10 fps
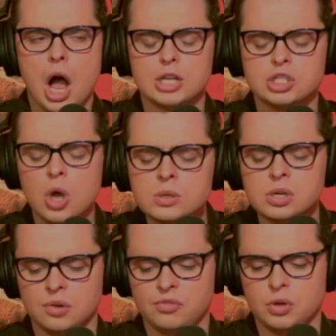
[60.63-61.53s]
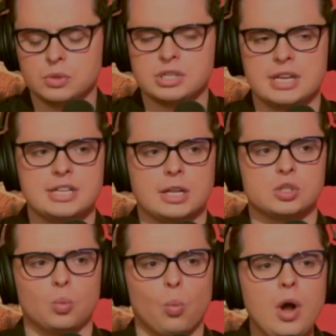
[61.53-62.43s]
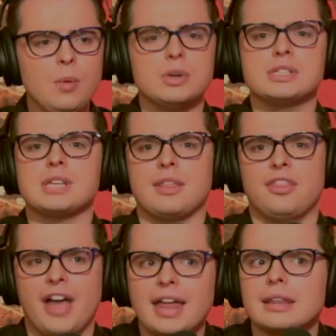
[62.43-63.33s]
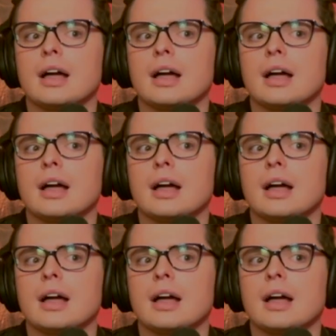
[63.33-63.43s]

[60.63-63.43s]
Uh, talk to our viewers and tell us what was that